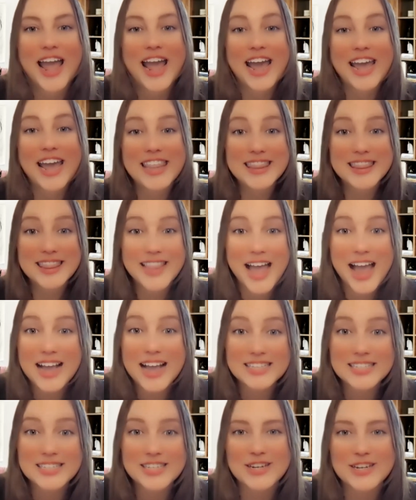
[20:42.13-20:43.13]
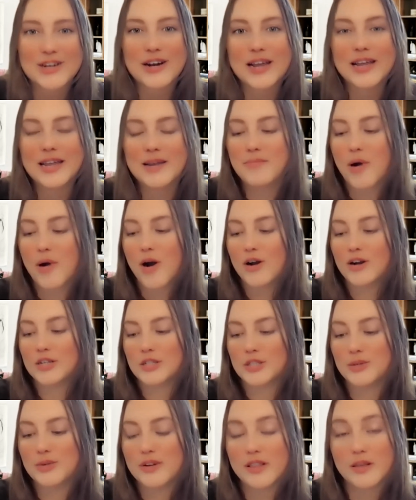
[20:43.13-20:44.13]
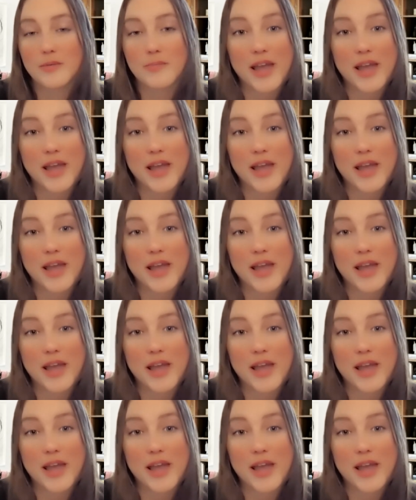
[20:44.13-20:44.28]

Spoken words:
And last year, in part due to the